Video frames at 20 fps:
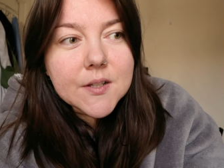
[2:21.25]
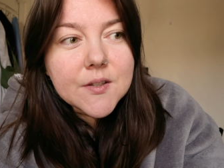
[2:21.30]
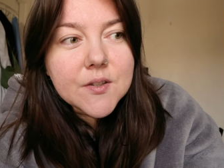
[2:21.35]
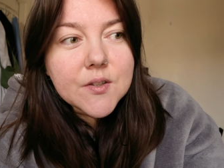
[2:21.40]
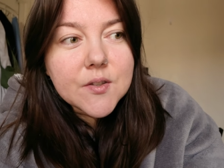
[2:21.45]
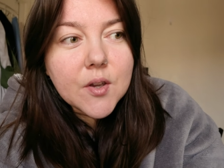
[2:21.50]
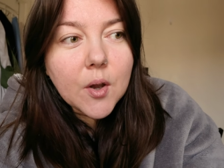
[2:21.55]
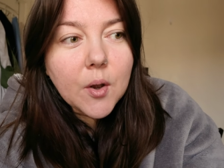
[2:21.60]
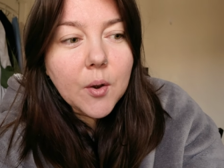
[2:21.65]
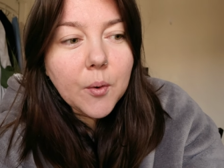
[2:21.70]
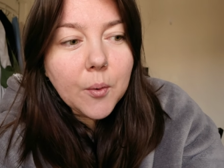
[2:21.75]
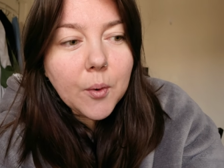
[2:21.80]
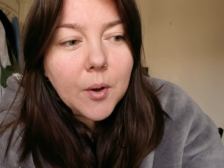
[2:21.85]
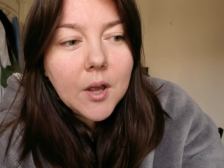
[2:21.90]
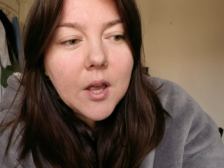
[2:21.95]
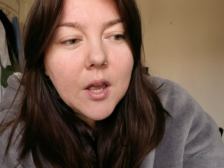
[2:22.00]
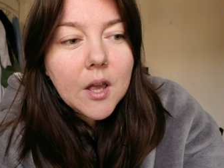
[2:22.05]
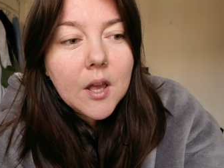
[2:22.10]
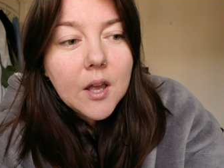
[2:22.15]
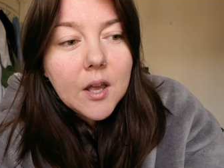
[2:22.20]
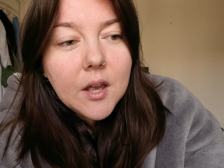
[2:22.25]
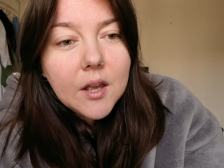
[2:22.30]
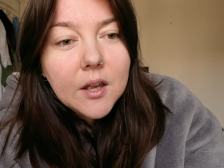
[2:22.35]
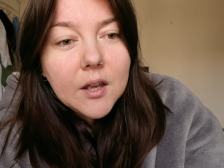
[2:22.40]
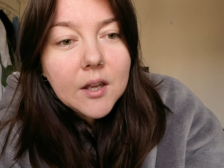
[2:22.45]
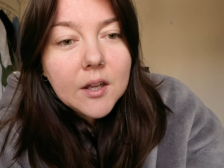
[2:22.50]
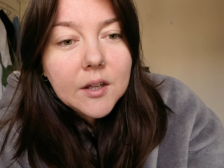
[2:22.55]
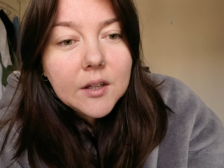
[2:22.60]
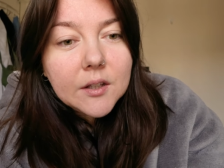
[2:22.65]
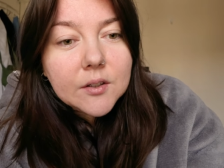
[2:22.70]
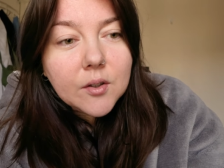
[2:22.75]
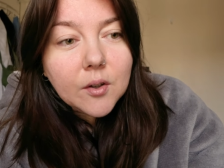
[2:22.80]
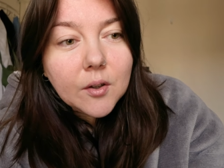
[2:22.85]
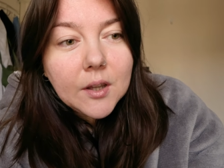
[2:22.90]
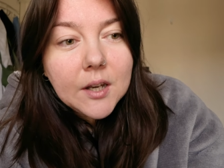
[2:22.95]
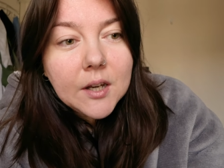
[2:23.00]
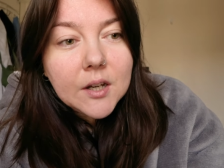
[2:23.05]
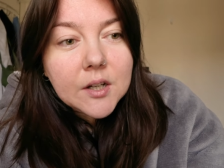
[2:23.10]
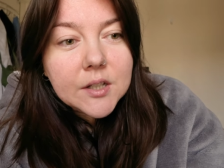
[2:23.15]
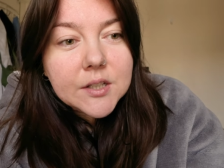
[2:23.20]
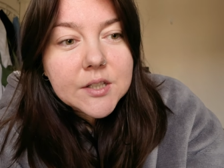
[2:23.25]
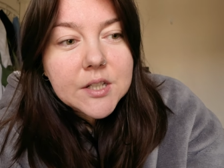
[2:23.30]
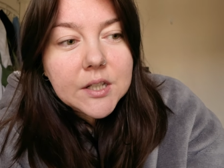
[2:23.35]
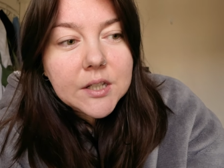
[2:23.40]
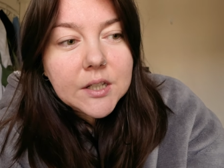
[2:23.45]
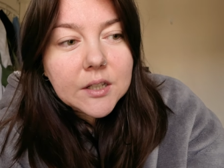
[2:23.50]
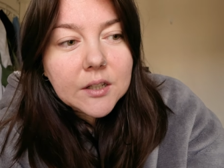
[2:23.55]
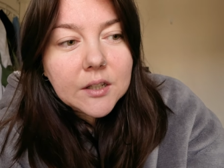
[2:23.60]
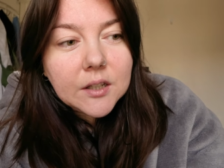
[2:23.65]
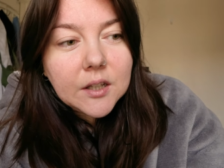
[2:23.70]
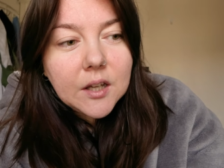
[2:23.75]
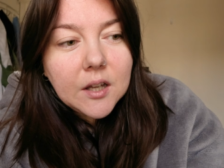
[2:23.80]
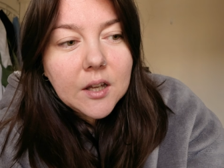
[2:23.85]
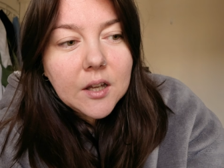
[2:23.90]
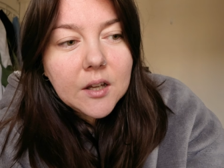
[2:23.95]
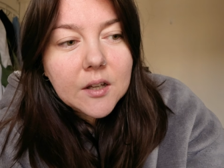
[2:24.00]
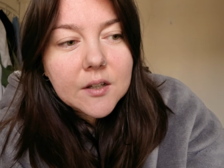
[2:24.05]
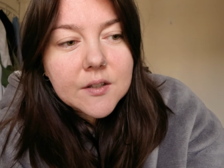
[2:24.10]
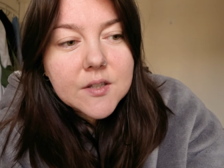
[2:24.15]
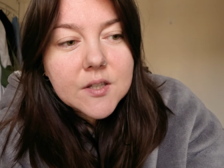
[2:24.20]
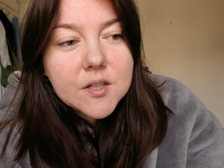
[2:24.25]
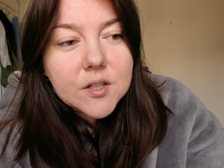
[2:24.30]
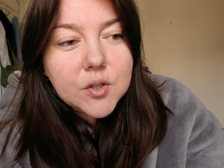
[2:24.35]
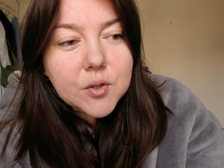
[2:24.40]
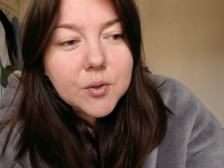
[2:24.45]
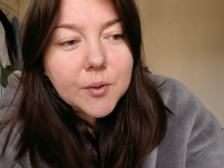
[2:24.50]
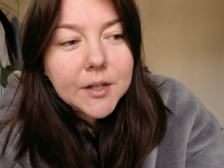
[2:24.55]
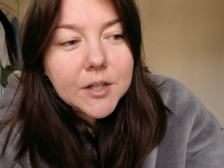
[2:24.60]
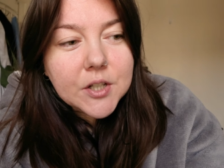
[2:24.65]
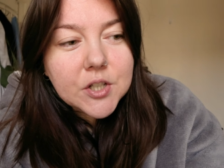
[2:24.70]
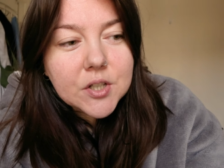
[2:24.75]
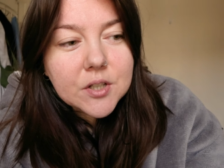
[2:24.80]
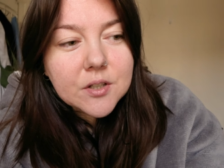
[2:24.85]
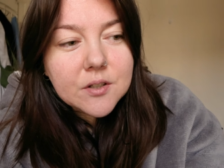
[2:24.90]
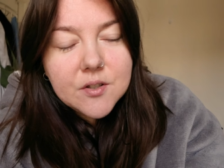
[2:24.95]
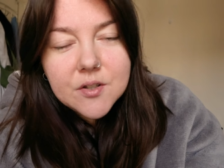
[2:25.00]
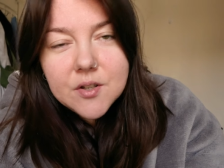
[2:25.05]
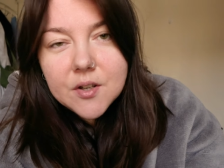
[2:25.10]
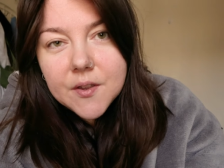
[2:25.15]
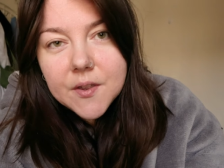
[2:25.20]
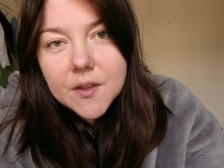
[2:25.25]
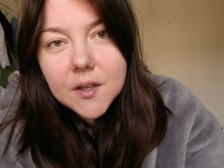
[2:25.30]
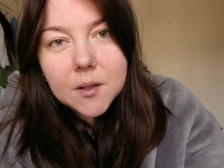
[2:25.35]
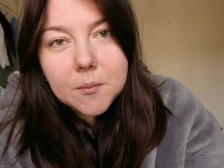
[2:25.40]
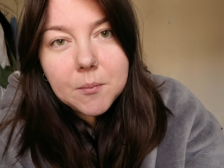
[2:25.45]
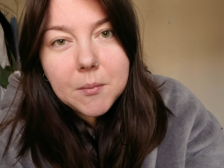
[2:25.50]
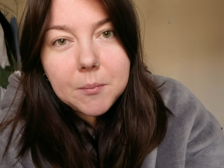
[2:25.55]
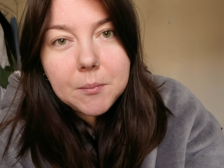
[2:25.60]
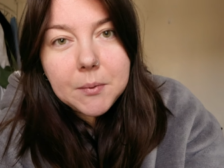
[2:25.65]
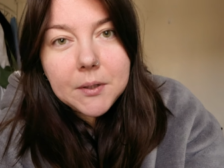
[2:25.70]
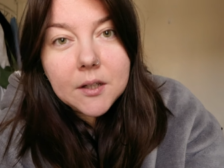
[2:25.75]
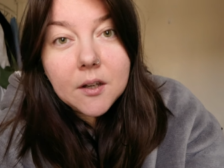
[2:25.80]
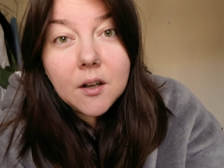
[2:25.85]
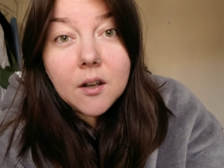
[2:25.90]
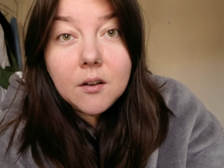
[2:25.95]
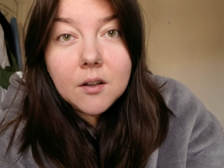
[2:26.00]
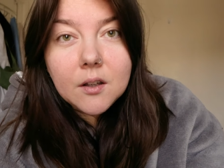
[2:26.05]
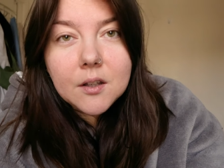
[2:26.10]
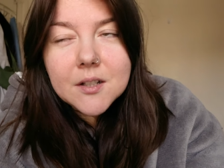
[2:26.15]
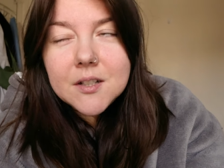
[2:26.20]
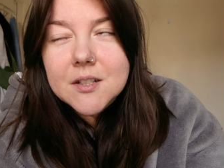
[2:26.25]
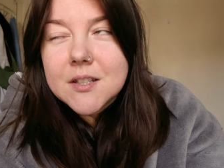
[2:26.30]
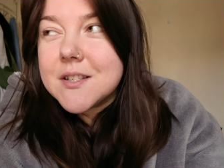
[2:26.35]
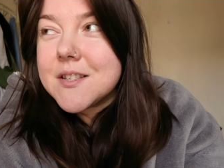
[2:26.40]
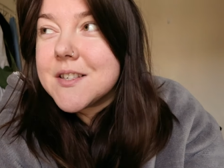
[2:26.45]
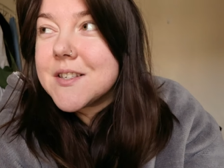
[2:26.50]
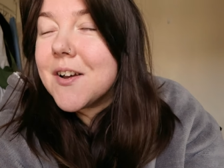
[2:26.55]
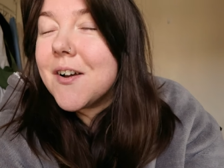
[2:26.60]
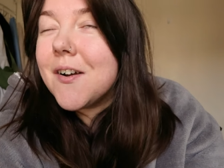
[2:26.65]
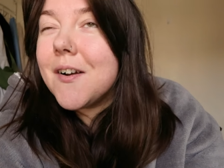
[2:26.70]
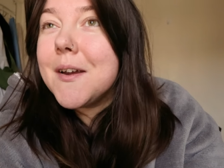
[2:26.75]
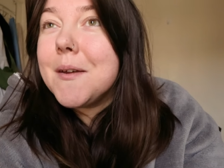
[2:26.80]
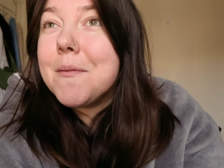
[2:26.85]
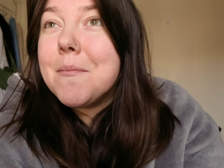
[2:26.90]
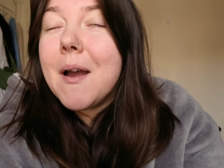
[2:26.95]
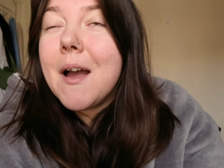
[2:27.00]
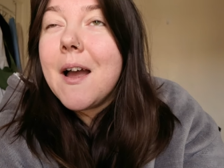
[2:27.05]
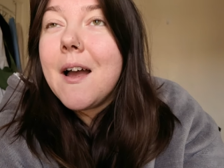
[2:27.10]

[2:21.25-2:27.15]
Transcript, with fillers: So not an ideal uh, situation, so I think maybe I learned this time.